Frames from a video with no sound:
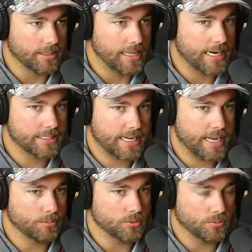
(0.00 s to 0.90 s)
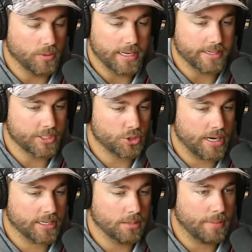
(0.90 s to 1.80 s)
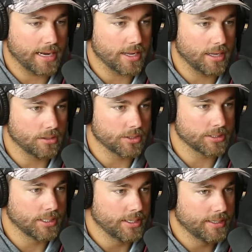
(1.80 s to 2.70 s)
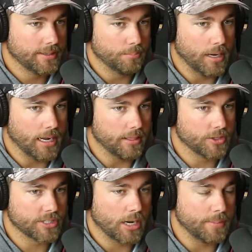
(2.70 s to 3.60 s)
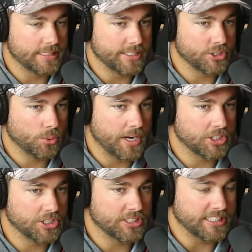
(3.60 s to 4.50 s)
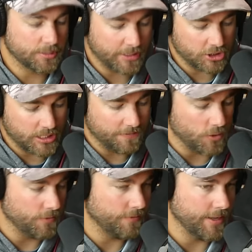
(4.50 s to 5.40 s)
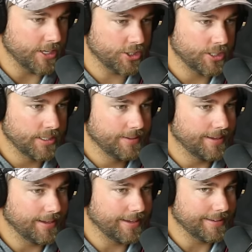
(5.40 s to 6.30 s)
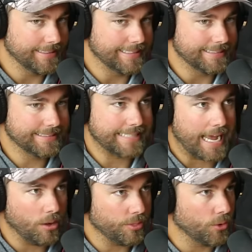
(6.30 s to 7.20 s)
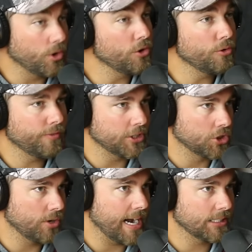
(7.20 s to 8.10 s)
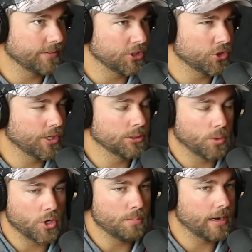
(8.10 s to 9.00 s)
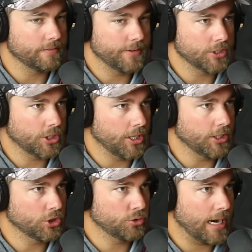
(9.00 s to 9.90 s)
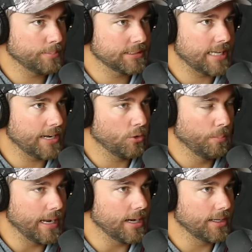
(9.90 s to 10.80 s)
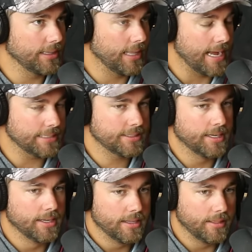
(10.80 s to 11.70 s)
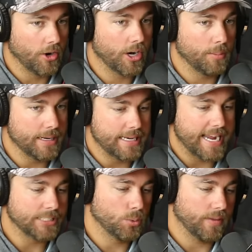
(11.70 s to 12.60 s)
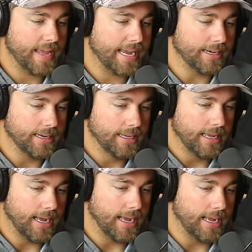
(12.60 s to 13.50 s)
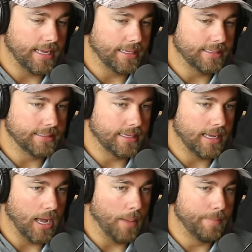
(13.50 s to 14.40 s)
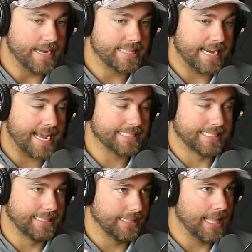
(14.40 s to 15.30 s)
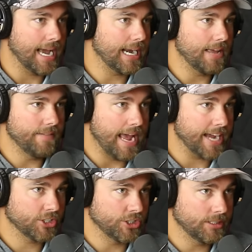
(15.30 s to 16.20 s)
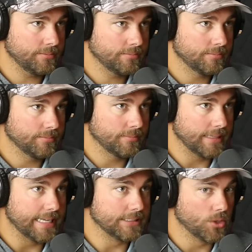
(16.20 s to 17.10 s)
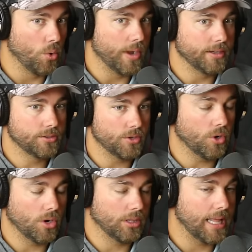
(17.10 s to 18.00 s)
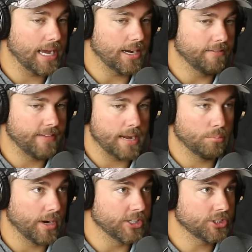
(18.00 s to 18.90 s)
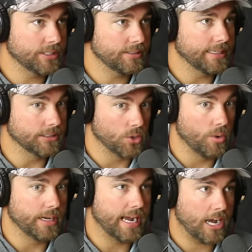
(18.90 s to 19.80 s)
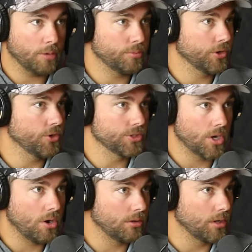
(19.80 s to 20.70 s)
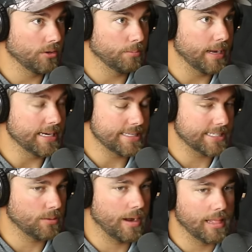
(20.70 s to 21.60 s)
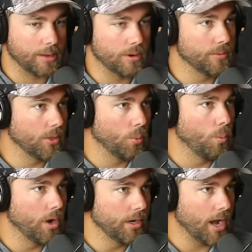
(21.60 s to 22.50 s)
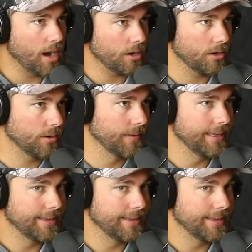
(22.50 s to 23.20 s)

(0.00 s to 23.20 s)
a lot of times we get distracted by colors, but there's going to be situations, especially if you fish in the south or you fish grass fisheries where you might fish a trap style bait a lot. There are going to be days where that a bait that has a lot of action is going or a lot of vibration is going to outproduce all other baits. That's why, like when the one knocker